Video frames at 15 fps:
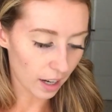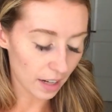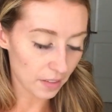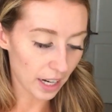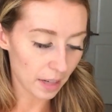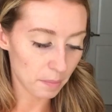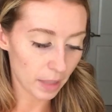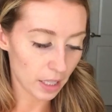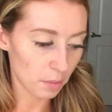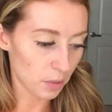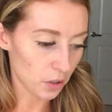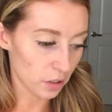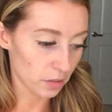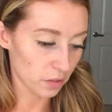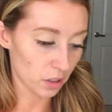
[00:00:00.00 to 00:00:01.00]
I've had my
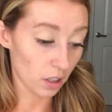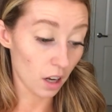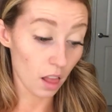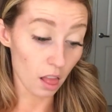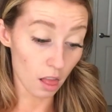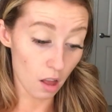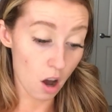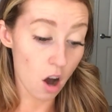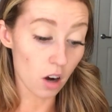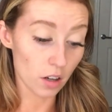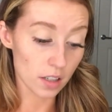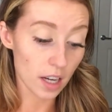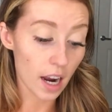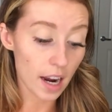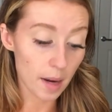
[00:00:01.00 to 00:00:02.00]
computer for a
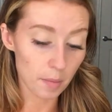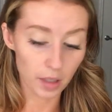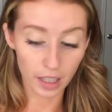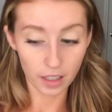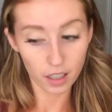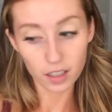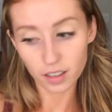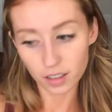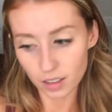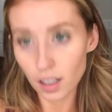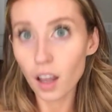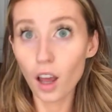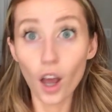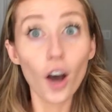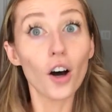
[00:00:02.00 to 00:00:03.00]
long time, like
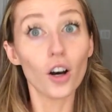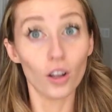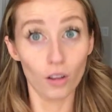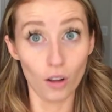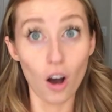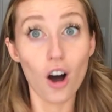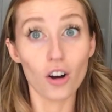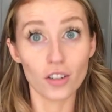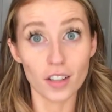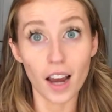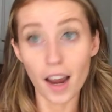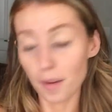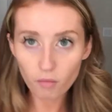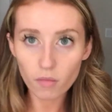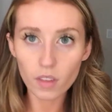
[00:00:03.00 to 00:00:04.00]
a long
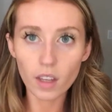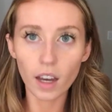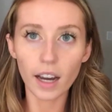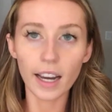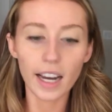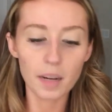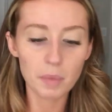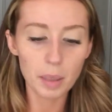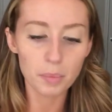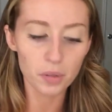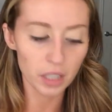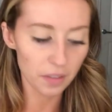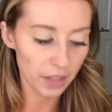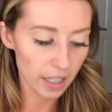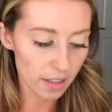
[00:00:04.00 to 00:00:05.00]
time. I had my
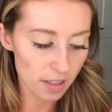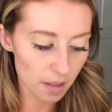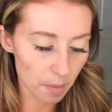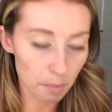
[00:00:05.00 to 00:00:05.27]
previous